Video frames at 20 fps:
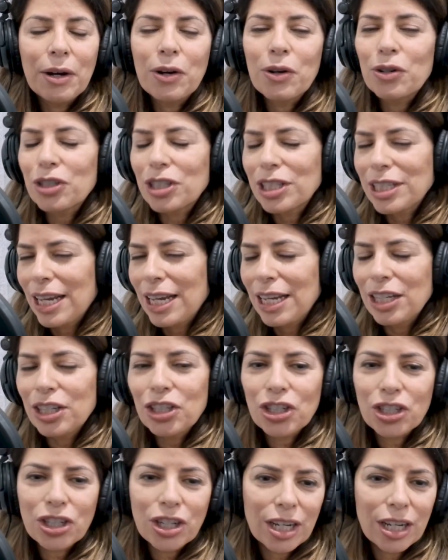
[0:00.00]
or
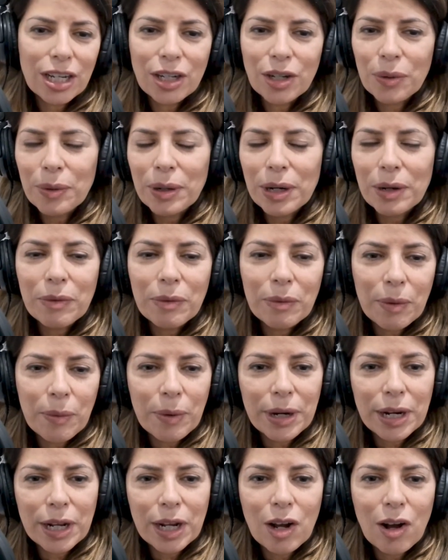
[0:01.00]
tension or whatever we
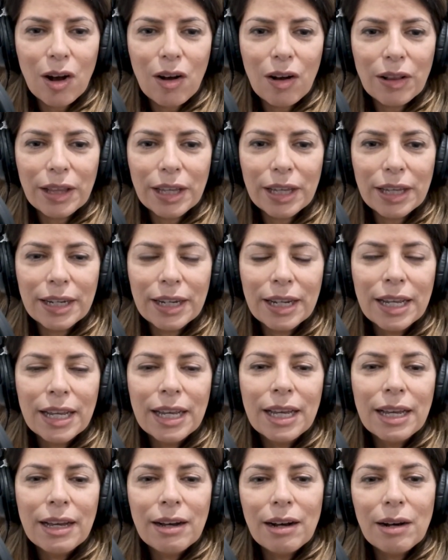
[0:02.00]
want to call it,
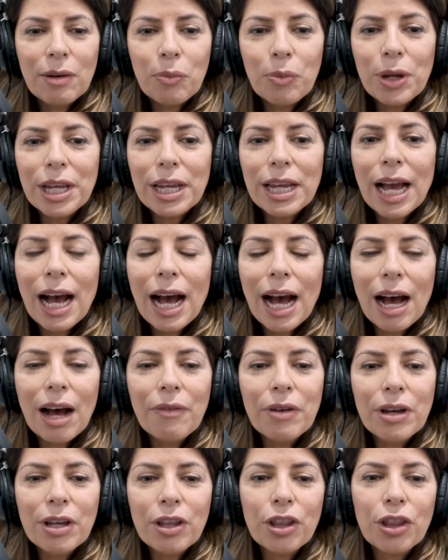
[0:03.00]
we
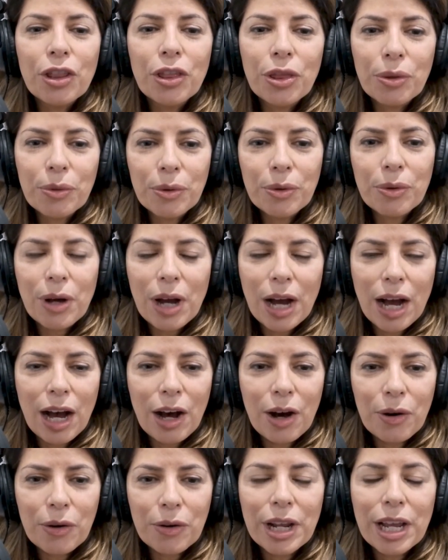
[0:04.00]
have it
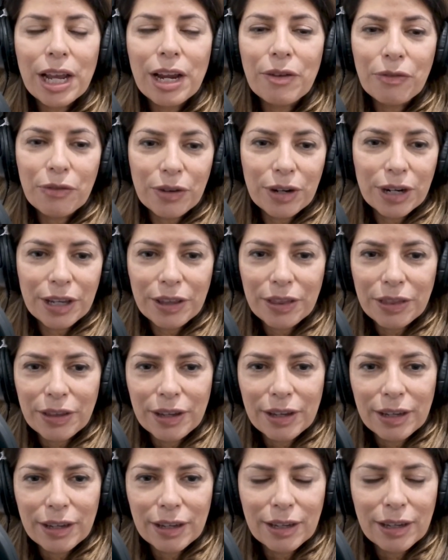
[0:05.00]
throughout
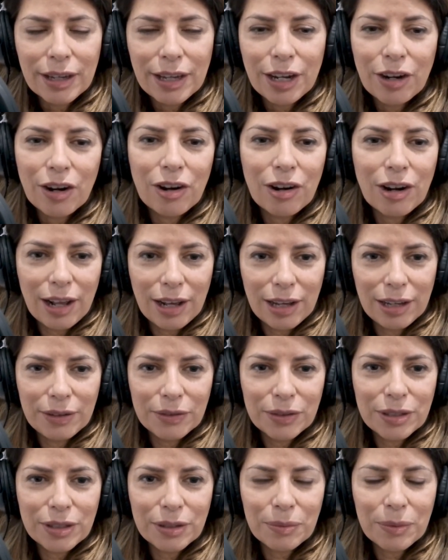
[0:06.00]
everything in our
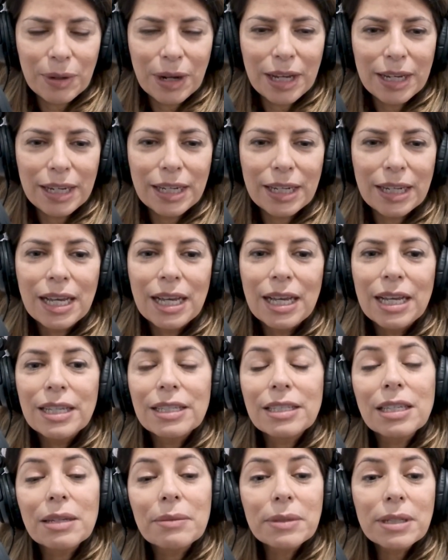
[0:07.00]
lives, right?
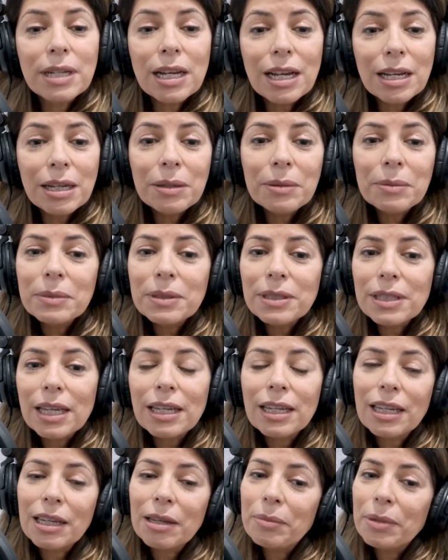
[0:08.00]
Sometimes
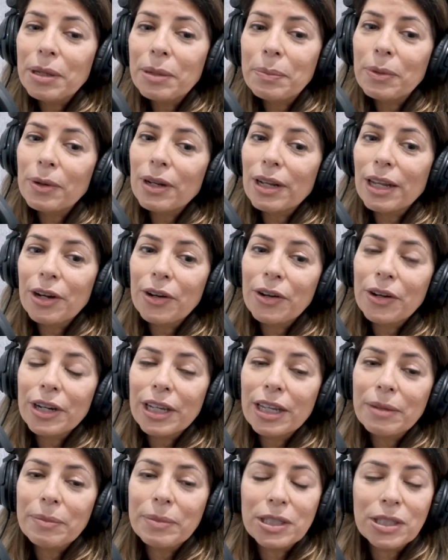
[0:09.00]
it can be
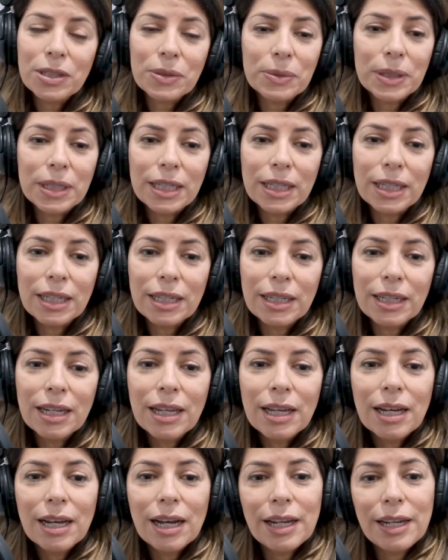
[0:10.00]
polarity between
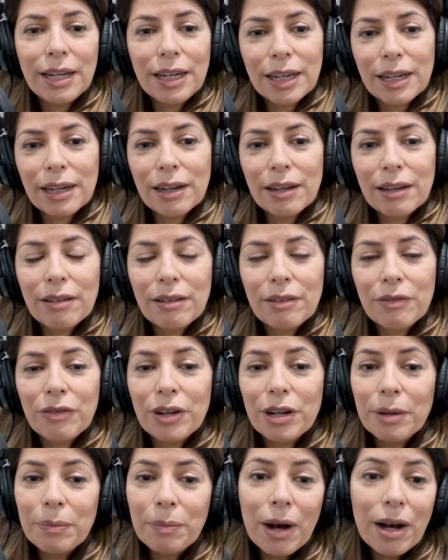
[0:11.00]
a negative
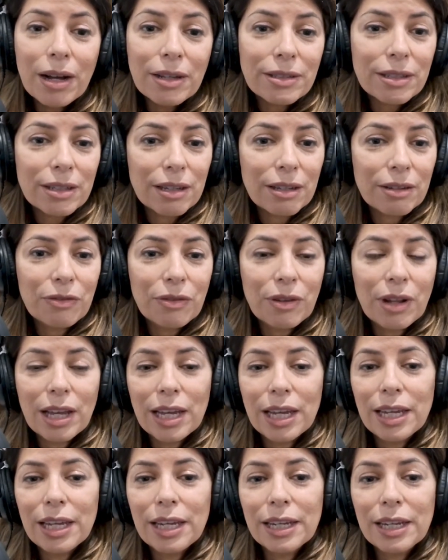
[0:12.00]
and a positive,
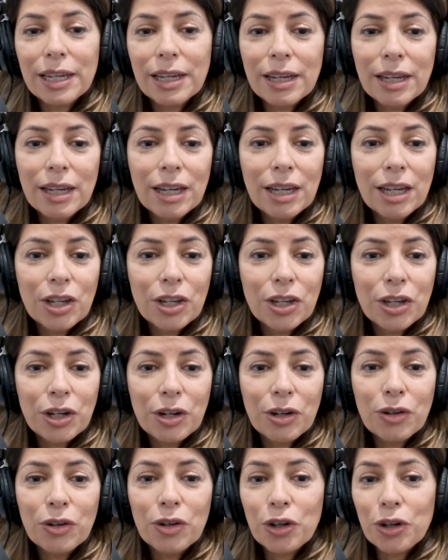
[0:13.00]
like,
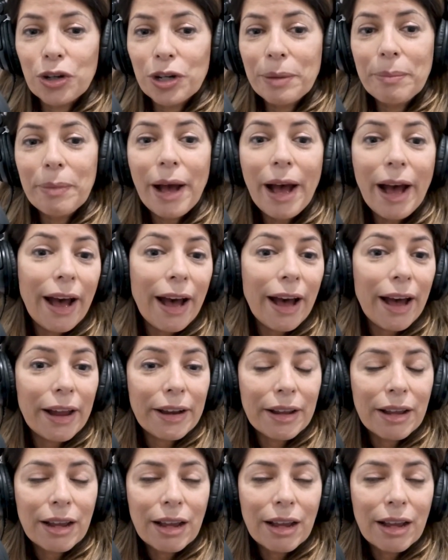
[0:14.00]
good and bad.